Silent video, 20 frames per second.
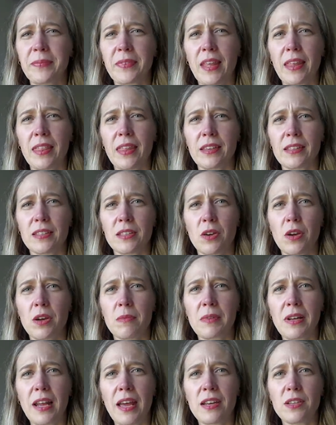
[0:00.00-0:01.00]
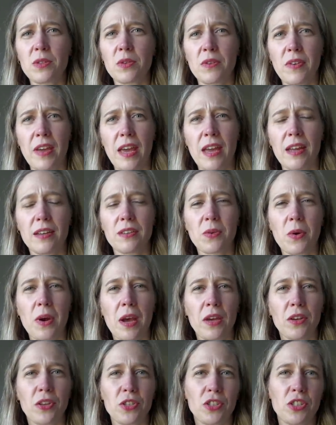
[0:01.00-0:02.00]
I think so. I'm glad to have had
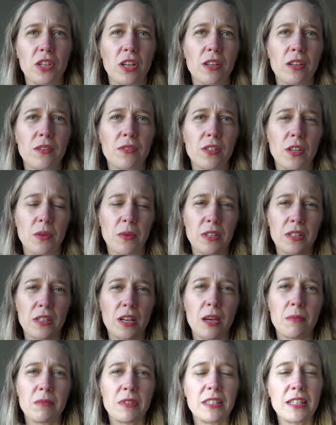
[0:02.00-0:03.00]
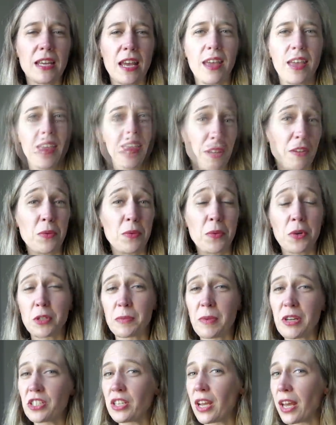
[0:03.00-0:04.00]
quite a good chunk of sewing time today. If you
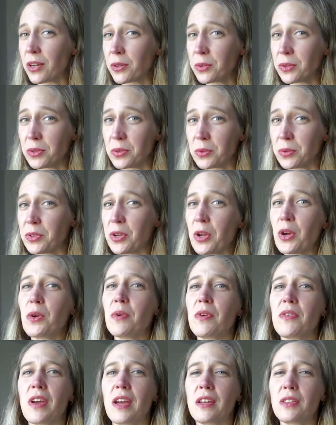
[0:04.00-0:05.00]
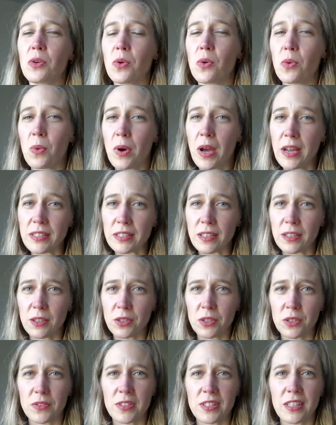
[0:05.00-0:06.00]
watch my channel, you'll know we've had quite a
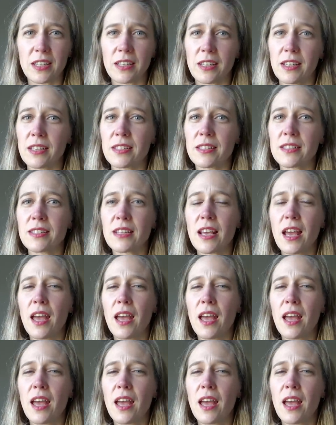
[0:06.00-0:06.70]
lot of sickness.